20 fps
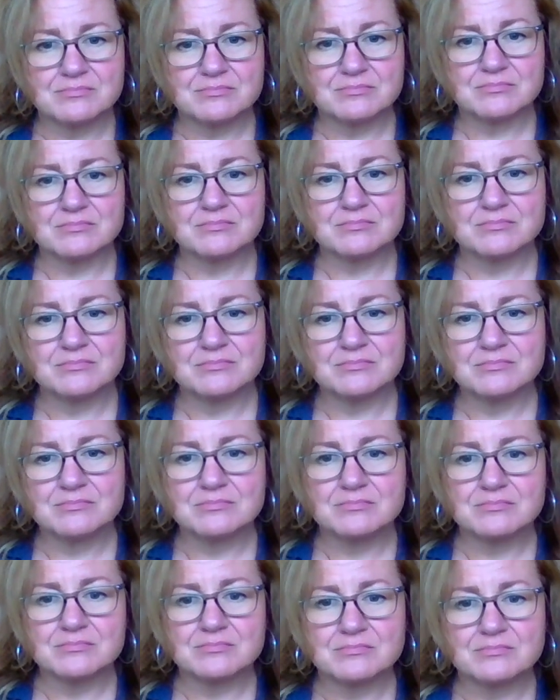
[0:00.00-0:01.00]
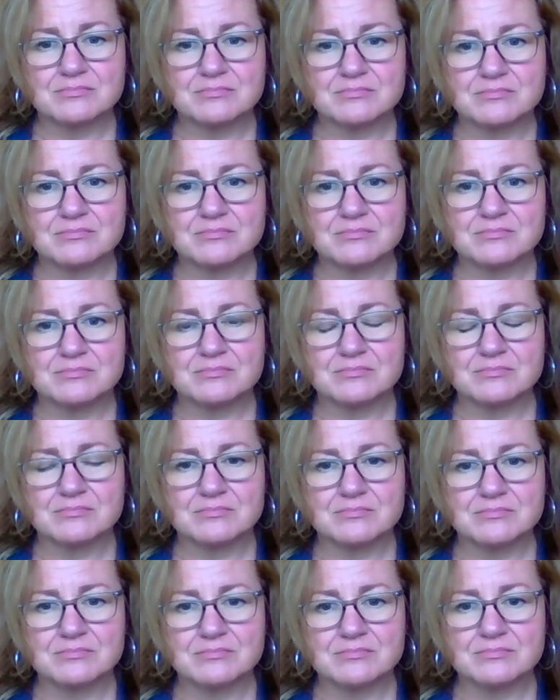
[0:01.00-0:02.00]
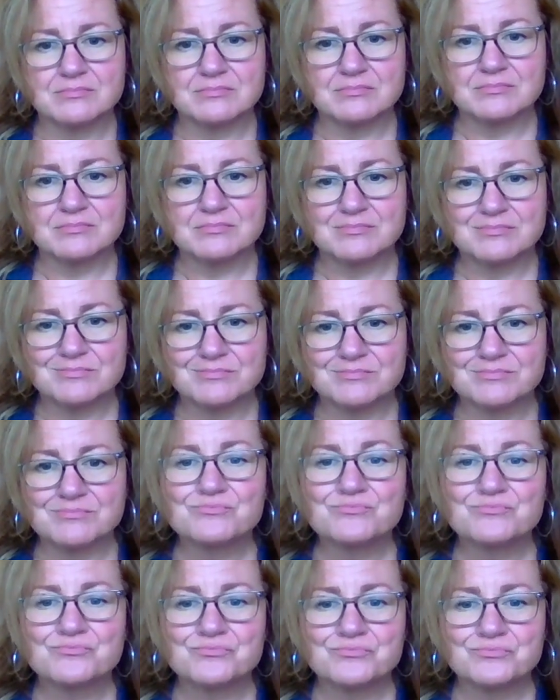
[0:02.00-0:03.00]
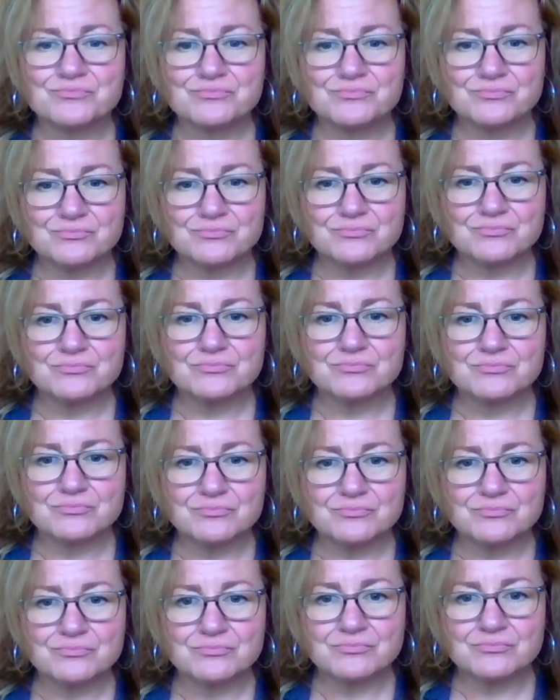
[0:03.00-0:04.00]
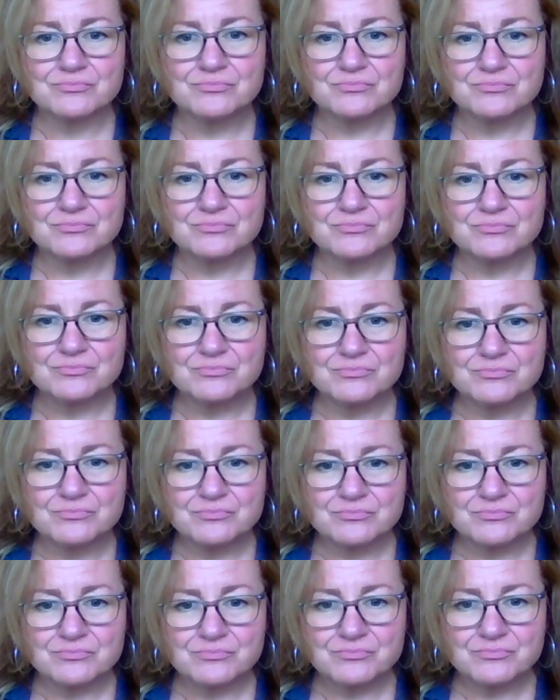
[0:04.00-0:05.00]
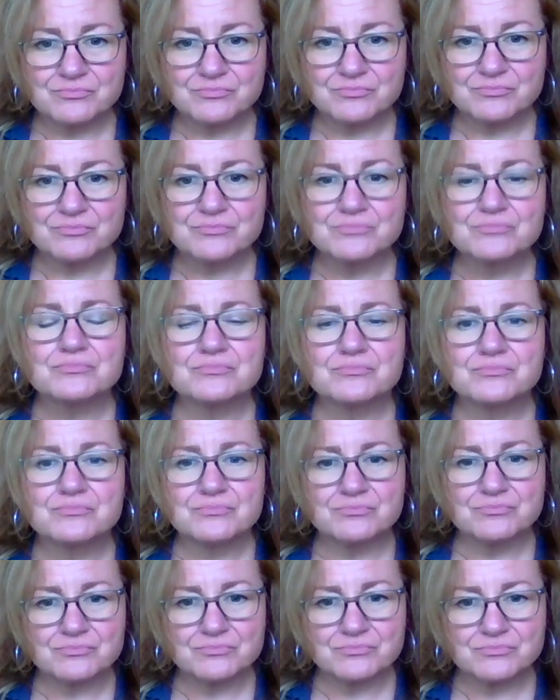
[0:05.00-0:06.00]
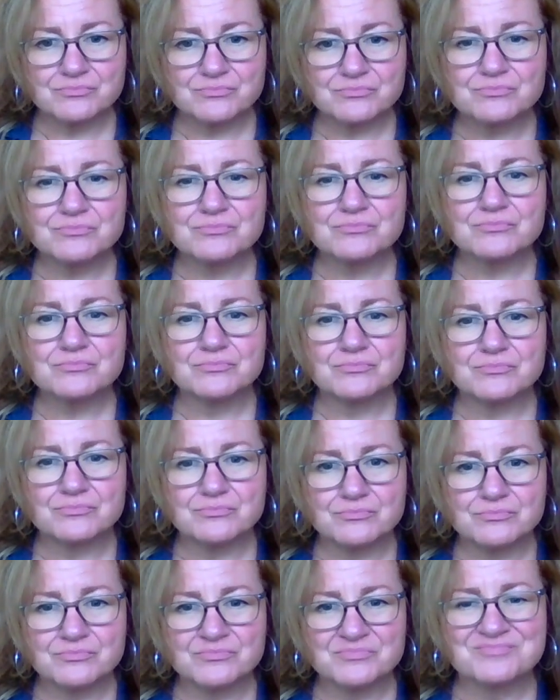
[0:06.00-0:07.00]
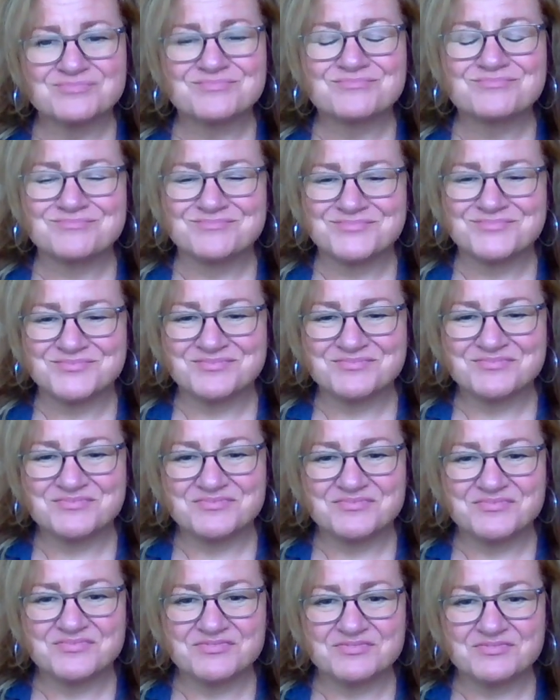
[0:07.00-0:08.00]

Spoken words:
[no speech]